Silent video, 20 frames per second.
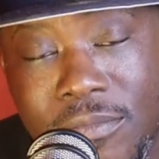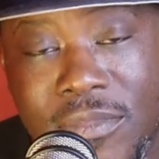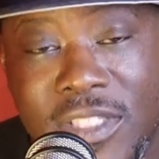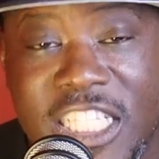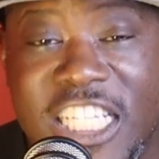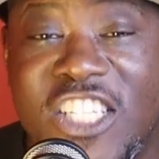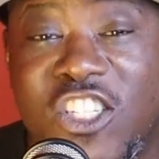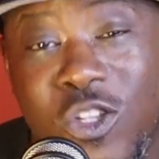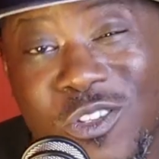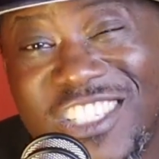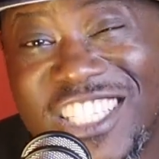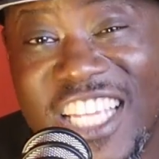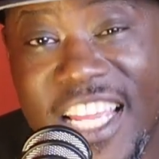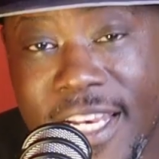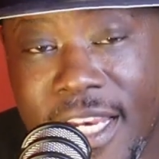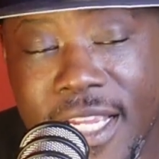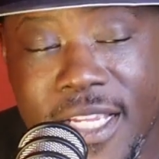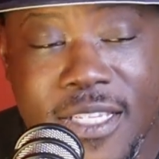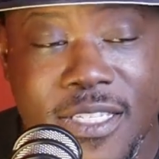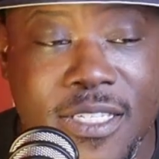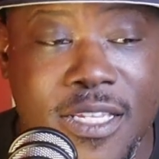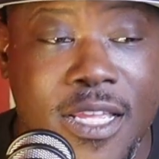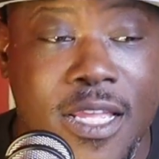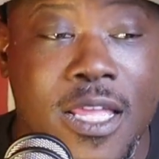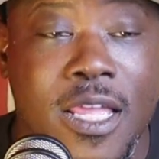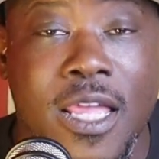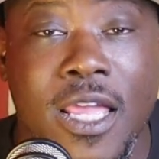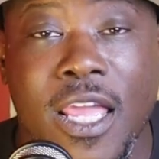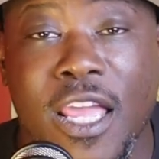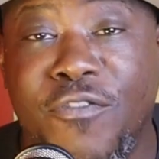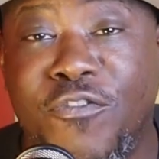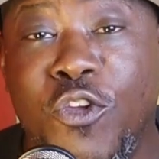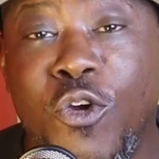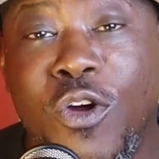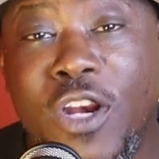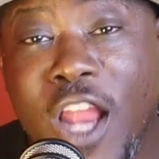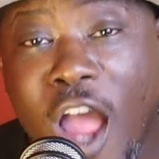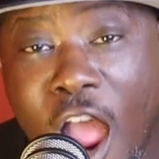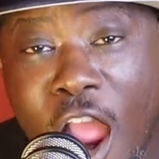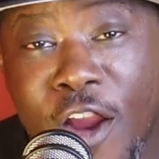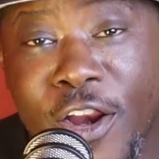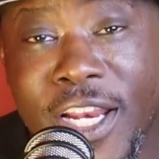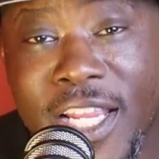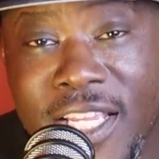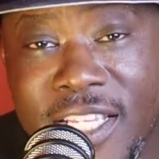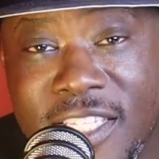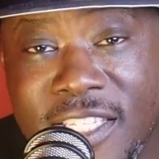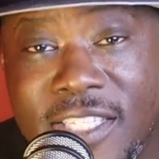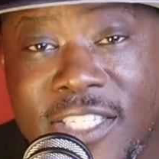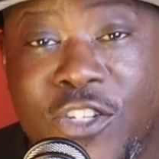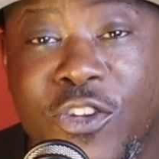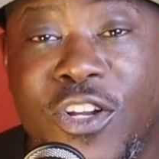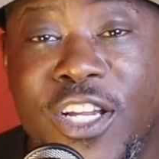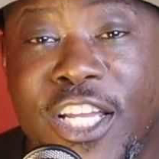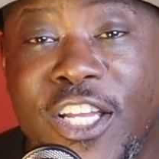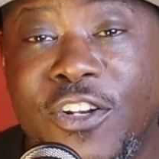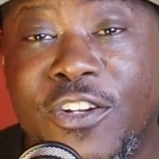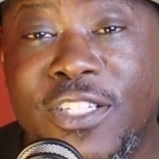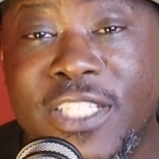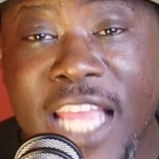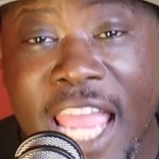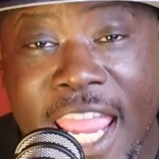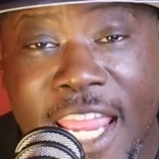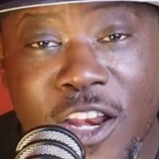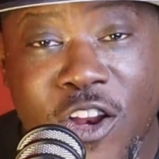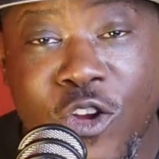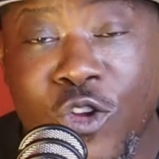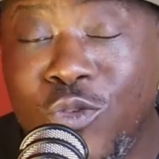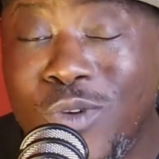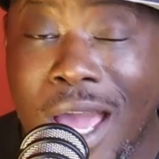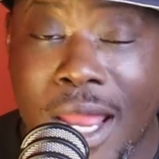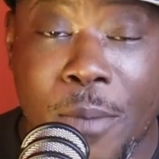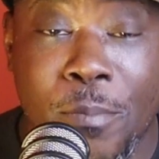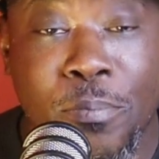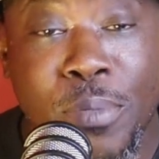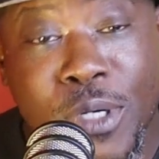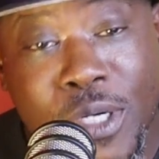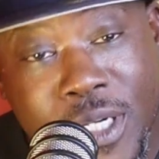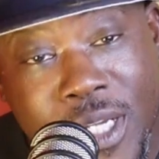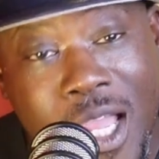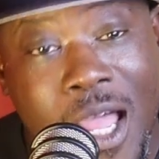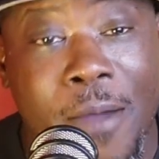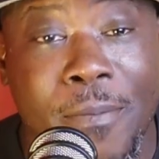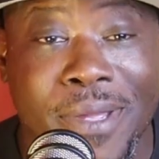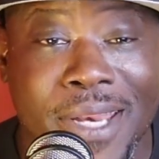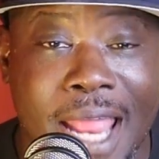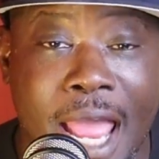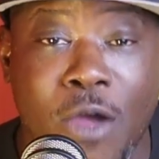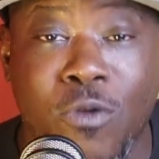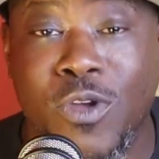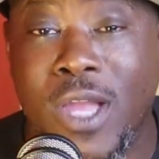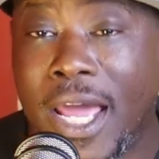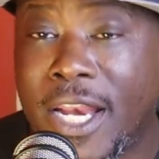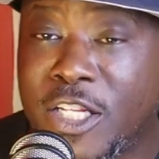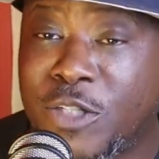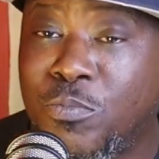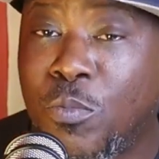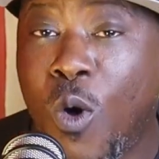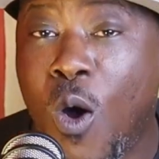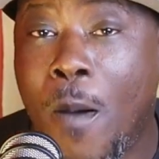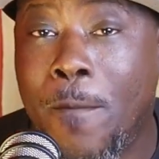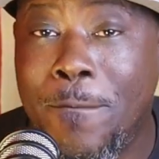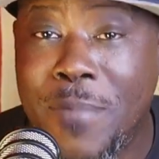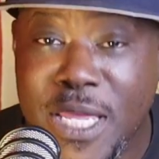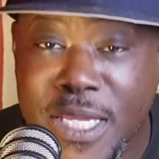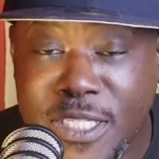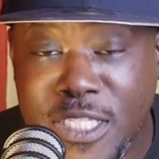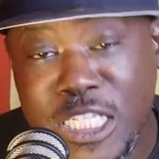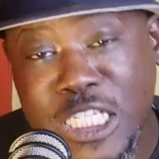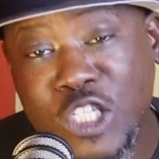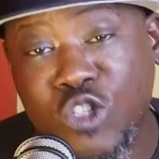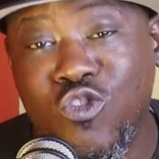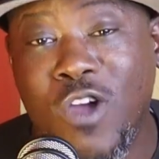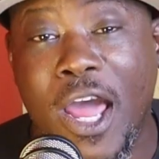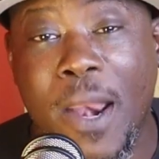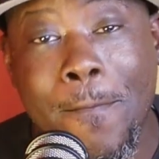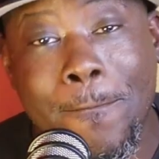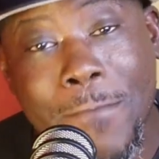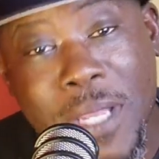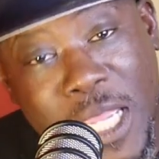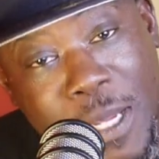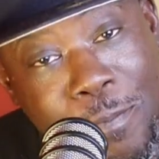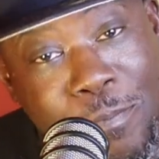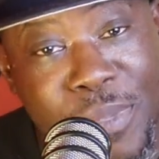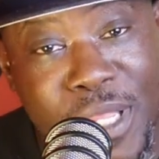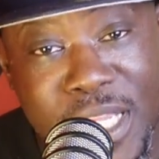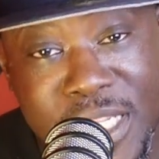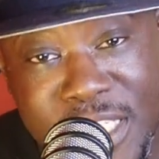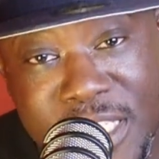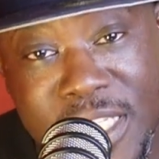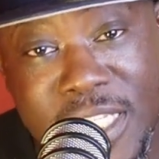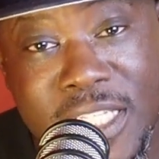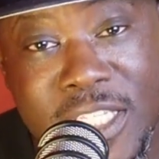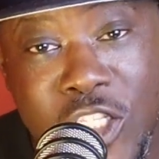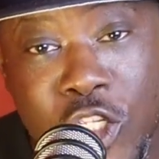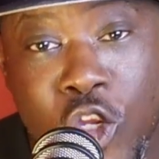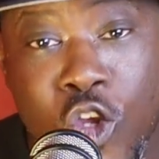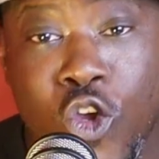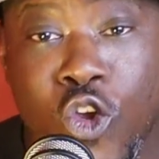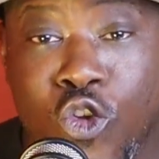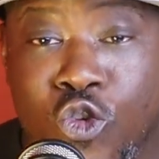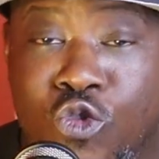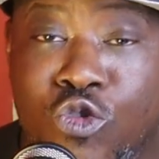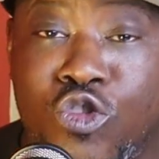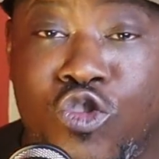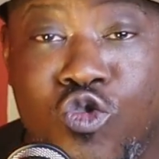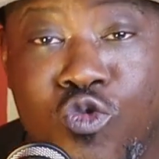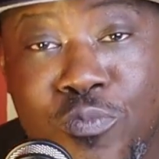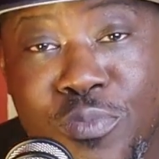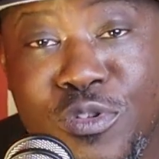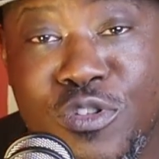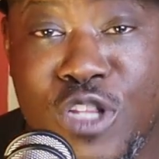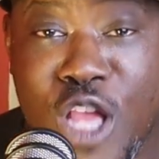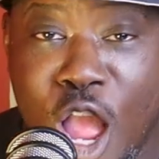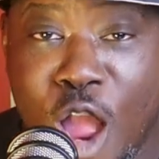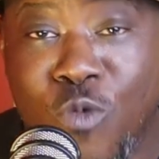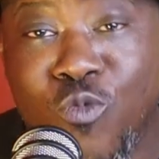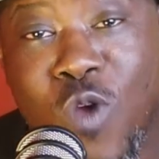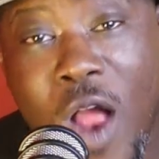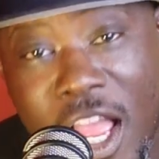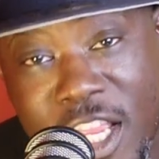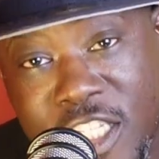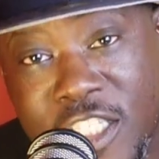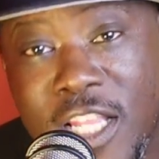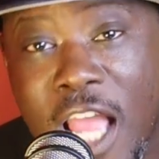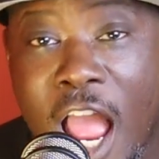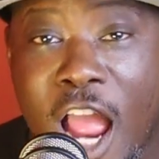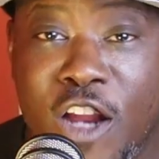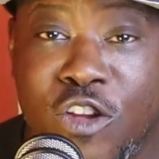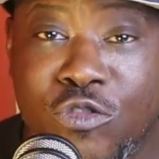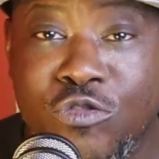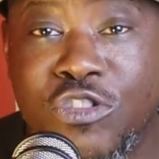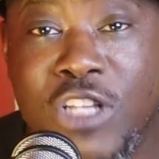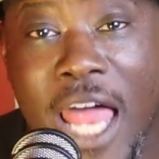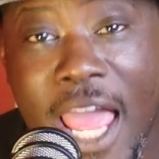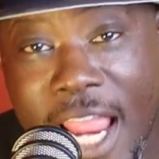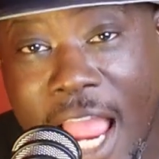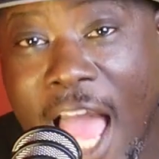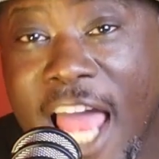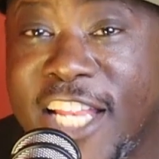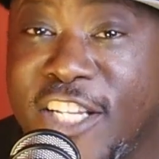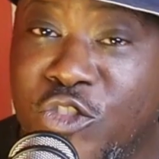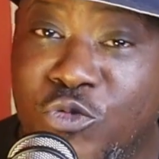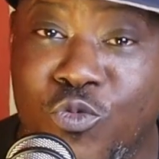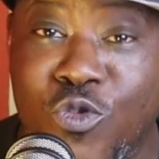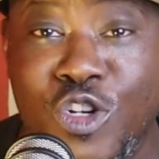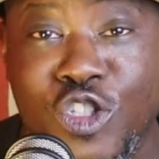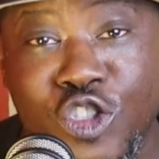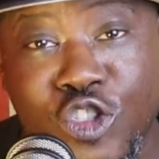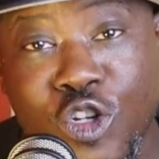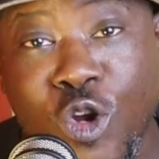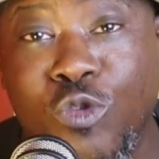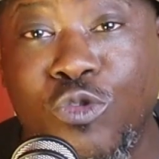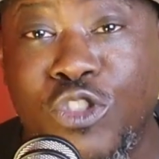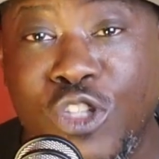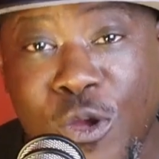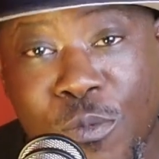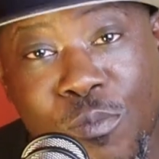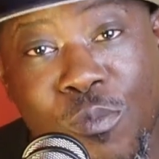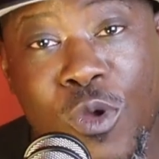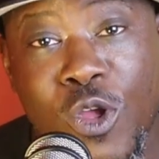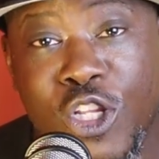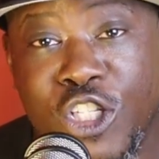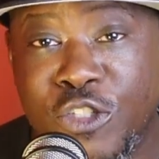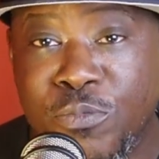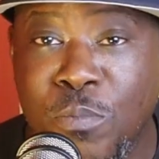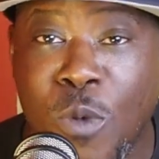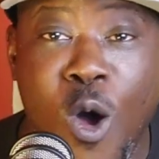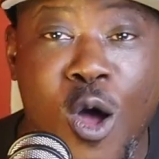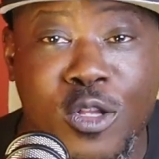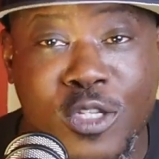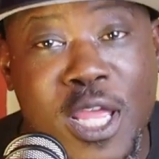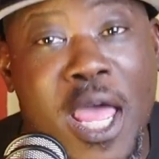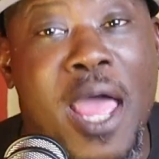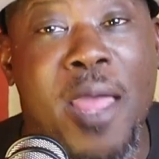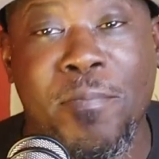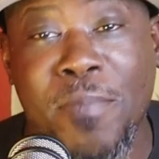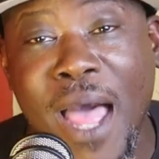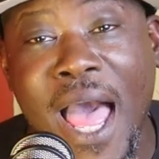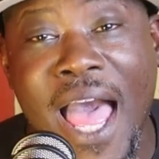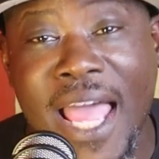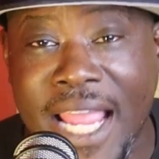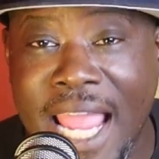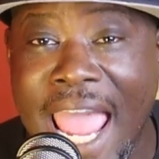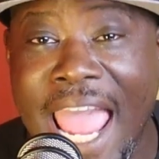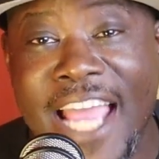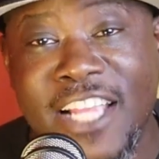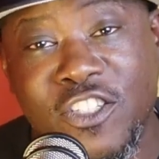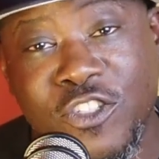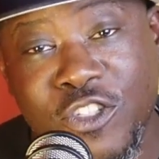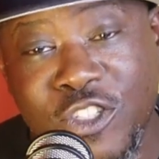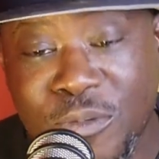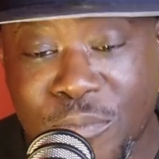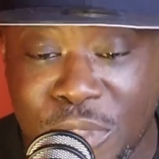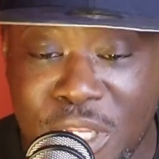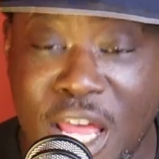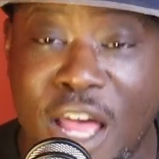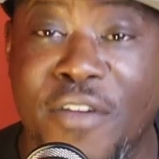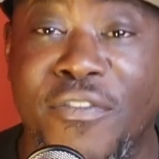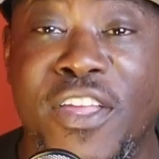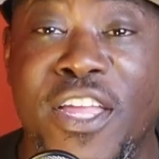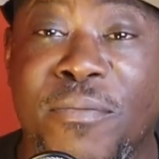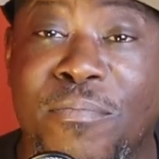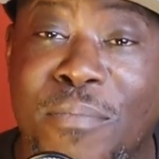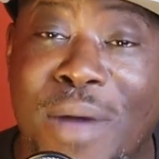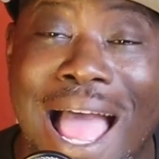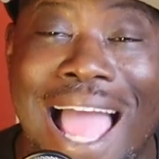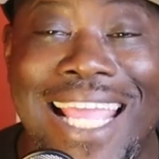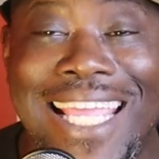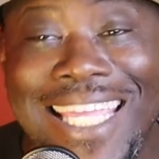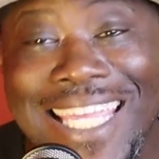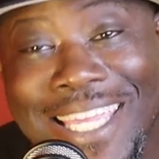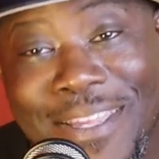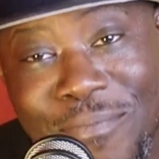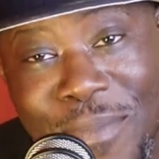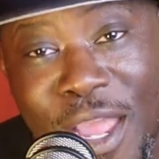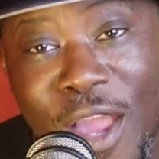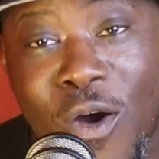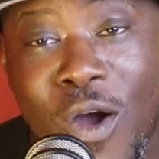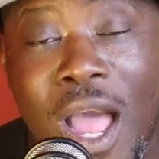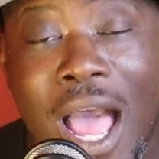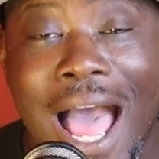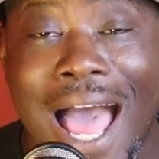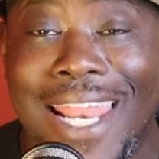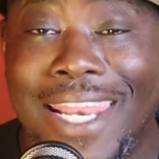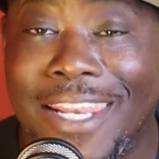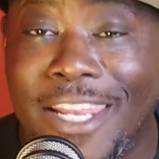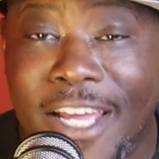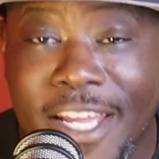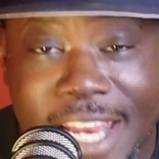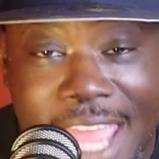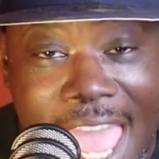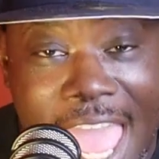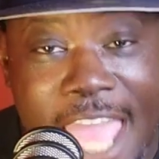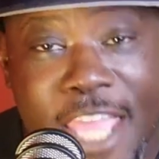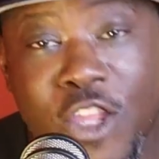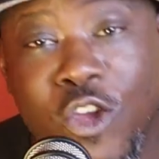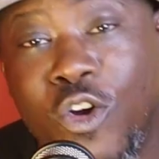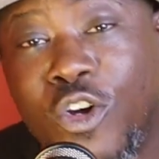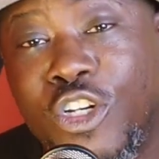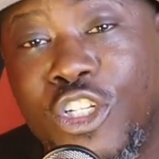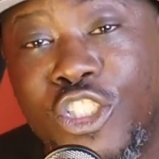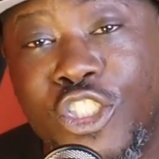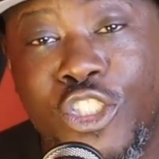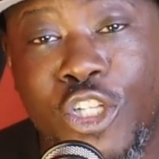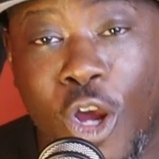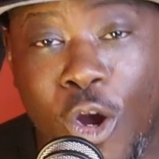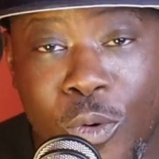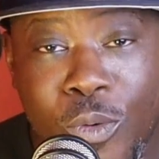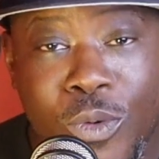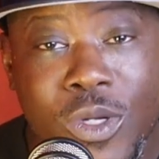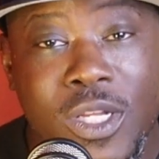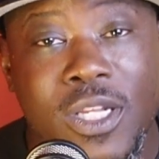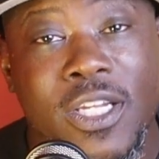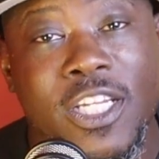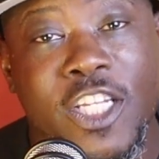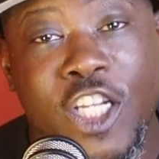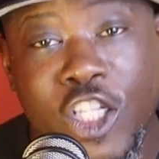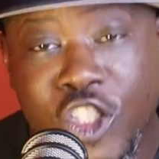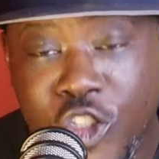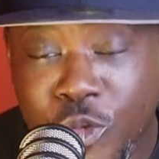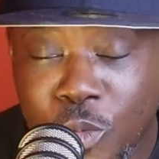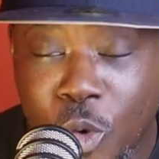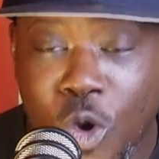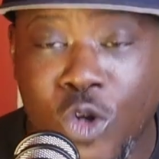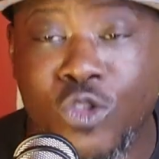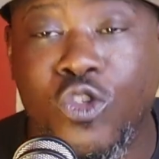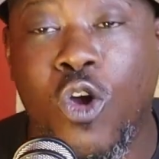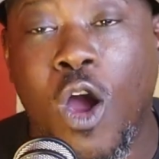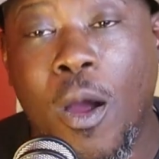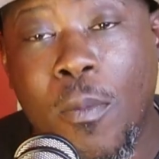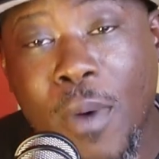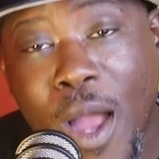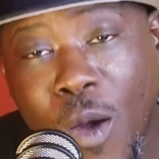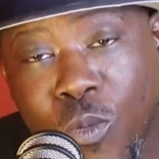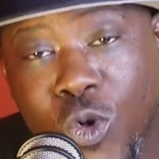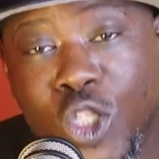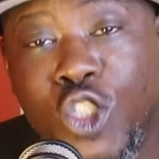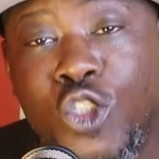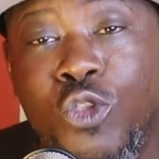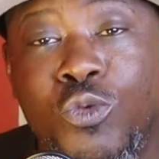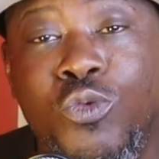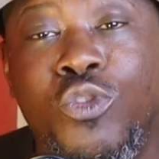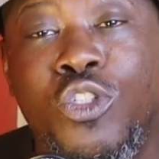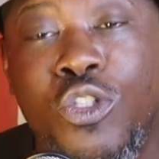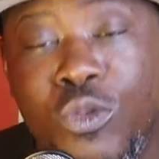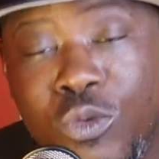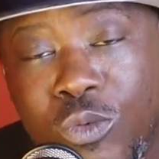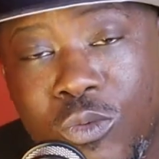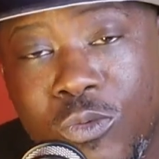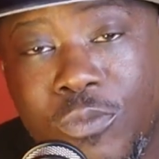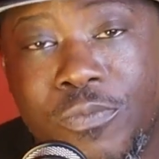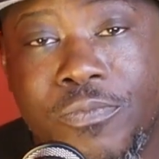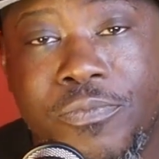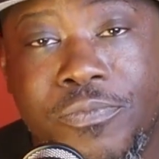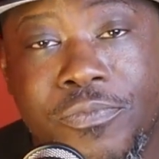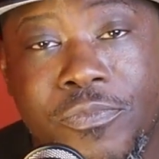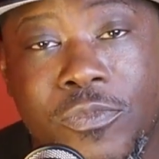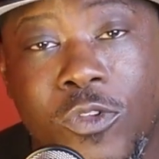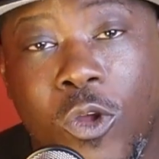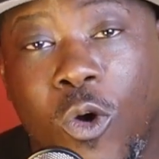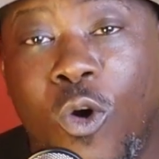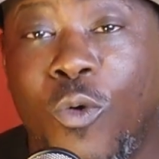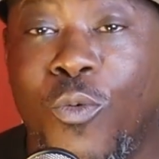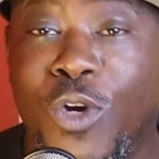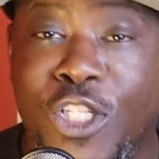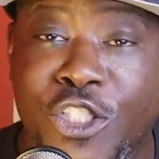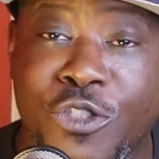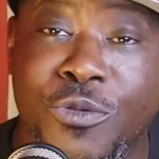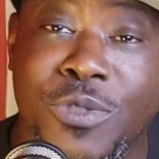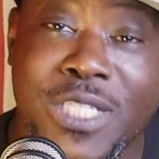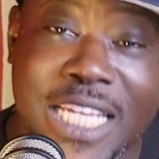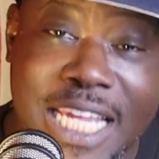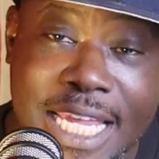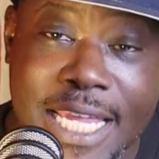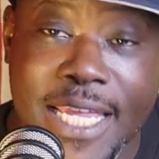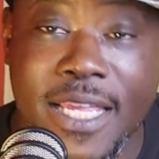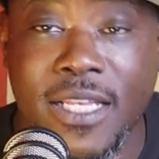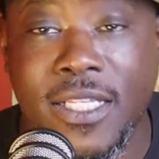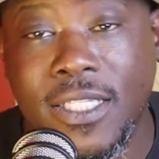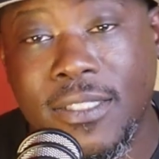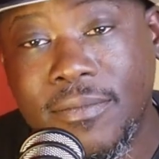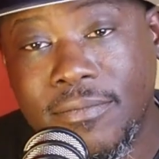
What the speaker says: At least on Sundays. If you're an artist, you're an entertainer, you got a book coming out, you got a small business, you got a big business, you're a superstar, rock star, and you're like, I just want to show some small time podcaster some love, hit my email. I'd love to have you on the show, get you on, talk about what you do or what you did.